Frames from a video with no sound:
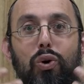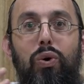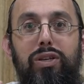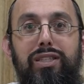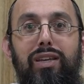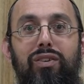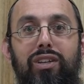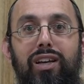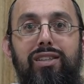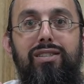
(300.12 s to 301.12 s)
Hu has given
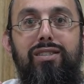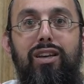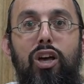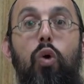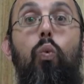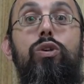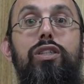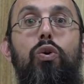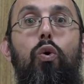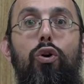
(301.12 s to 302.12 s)
us was
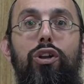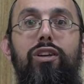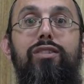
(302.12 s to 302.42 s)
in order